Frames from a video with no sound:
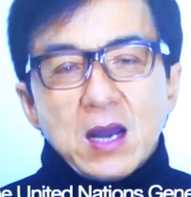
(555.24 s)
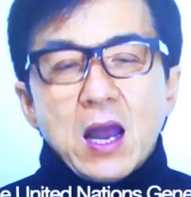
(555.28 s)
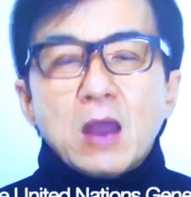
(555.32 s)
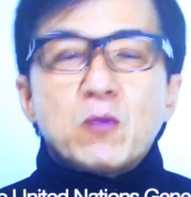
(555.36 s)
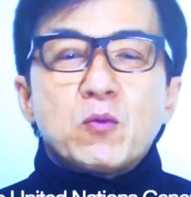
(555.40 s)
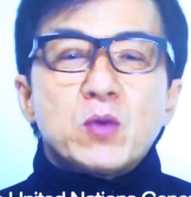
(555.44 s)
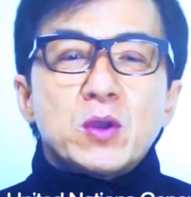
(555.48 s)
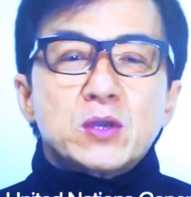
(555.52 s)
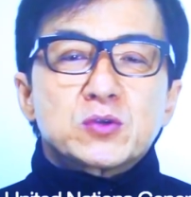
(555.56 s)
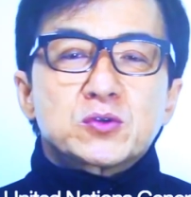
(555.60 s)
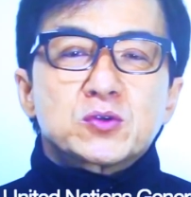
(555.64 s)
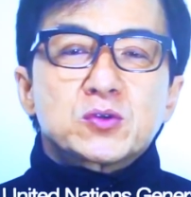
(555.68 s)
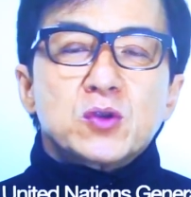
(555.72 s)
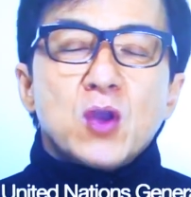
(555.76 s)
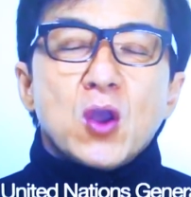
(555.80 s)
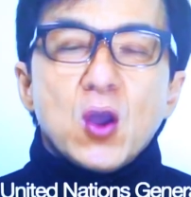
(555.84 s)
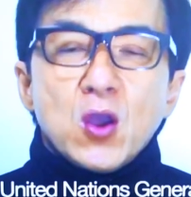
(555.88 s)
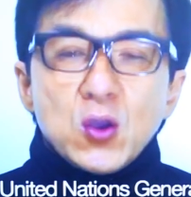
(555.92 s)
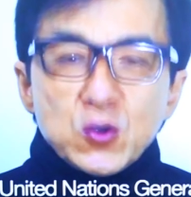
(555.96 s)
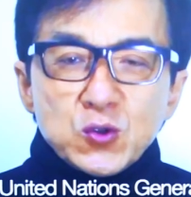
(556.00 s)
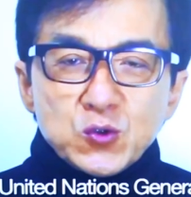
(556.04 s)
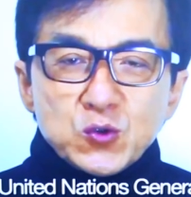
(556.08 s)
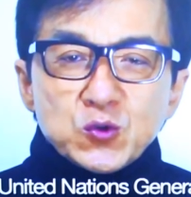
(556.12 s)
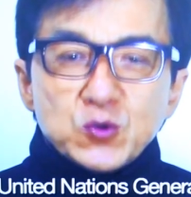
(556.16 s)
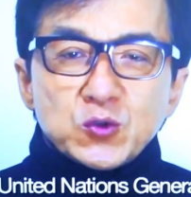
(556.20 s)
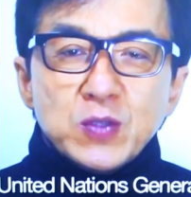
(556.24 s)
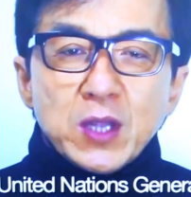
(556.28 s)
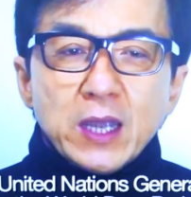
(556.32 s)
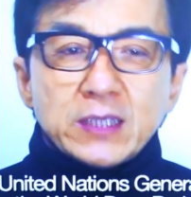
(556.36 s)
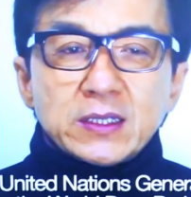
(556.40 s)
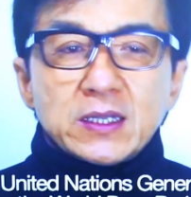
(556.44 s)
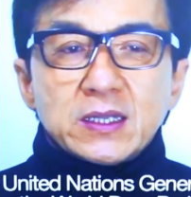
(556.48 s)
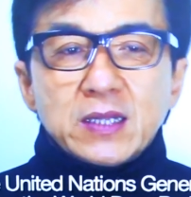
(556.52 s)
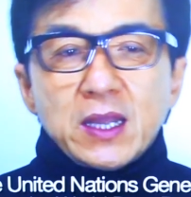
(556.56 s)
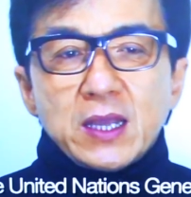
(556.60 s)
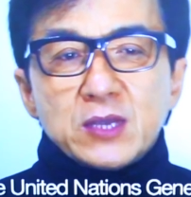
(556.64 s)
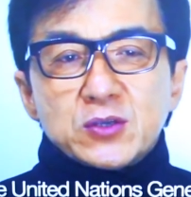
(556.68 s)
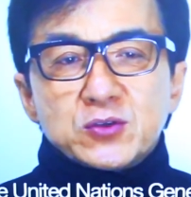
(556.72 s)
I wish
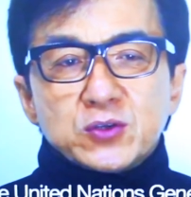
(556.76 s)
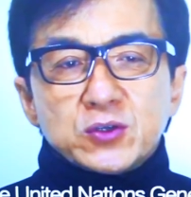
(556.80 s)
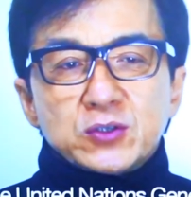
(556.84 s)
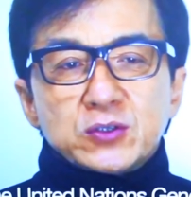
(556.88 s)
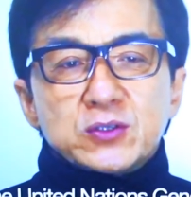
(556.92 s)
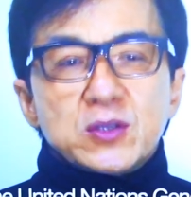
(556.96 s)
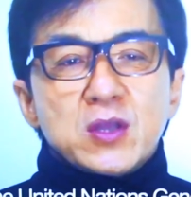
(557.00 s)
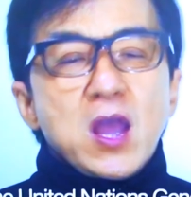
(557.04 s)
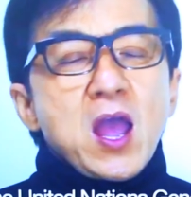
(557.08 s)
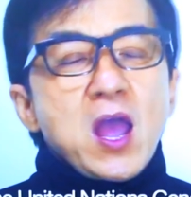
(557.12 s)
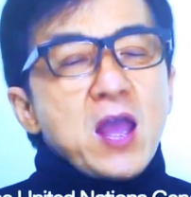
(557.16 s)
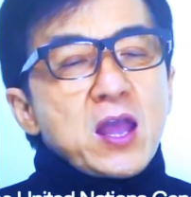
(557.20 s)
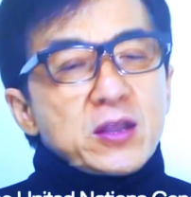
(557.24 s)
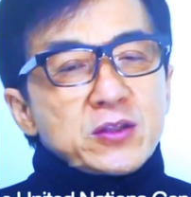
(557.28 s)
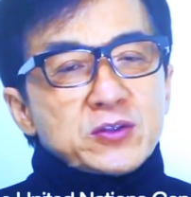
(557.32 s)
United Nations